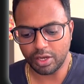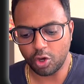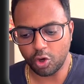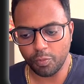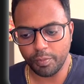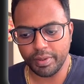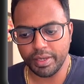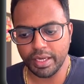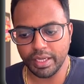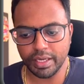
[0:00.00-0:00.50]

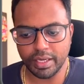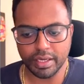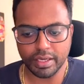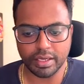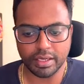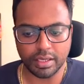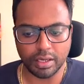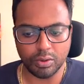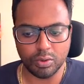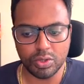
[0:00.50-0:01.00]
how
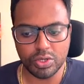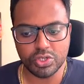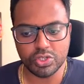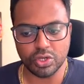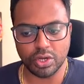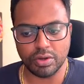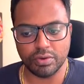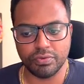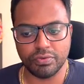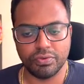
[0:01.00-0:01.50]
many
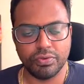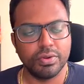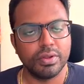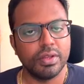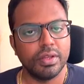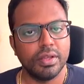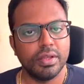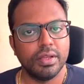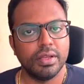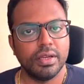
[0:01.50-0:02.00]
counts of
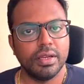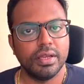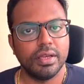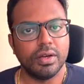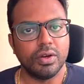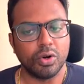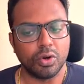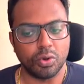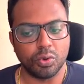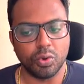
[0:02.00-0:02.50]

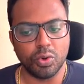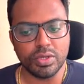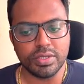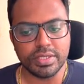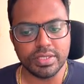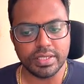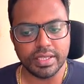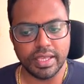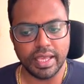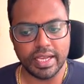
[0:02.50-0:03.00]

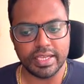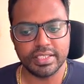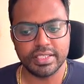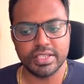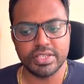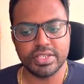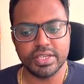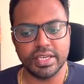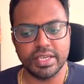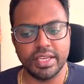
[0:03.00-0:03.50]
rows
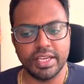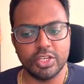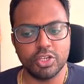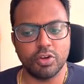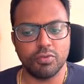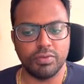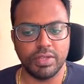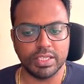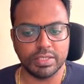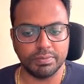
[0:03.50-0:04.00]
exist in
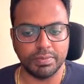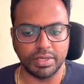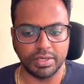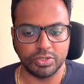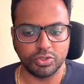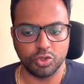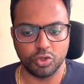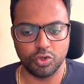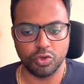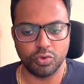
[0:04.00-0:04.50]
each of these
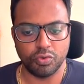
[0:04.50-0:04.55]
bins.